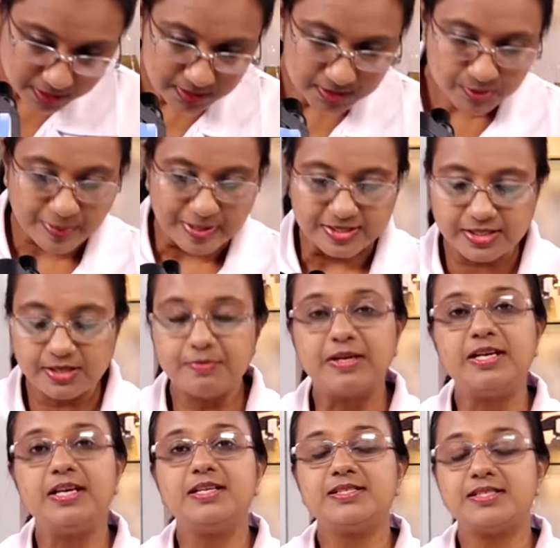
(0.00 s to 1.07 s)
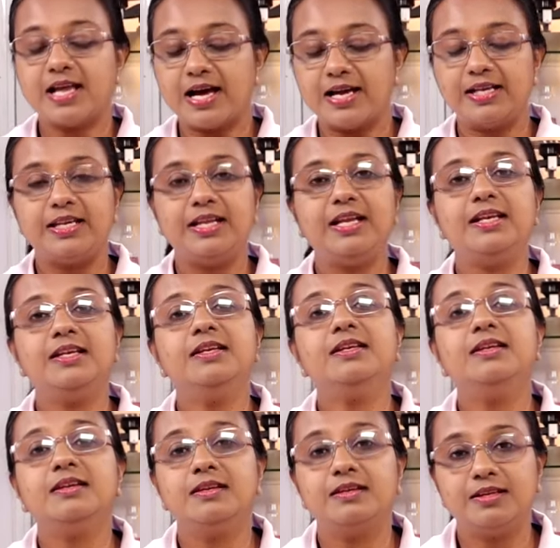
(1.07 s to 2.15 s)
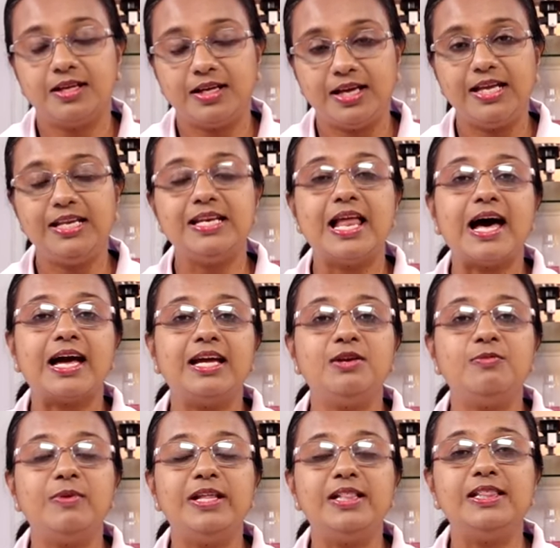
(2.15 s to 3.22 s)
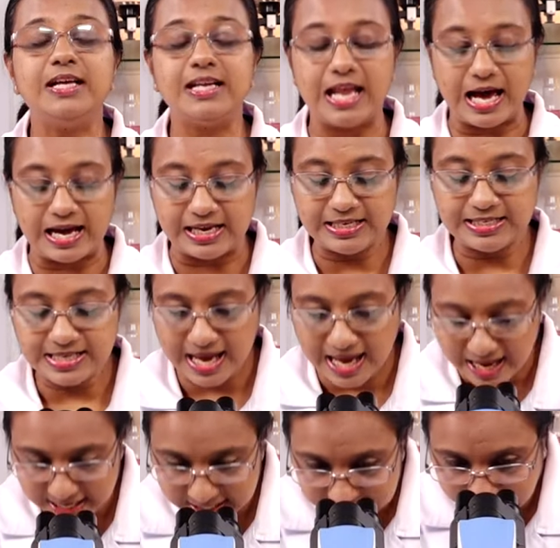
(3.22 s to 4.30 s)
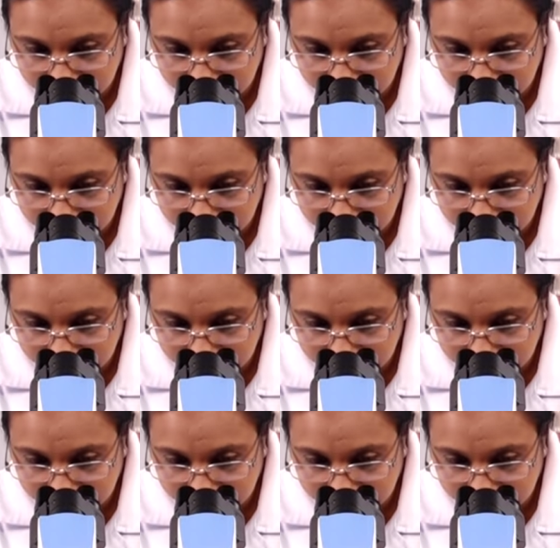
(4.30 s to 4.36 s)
specimen is light in line with the light, and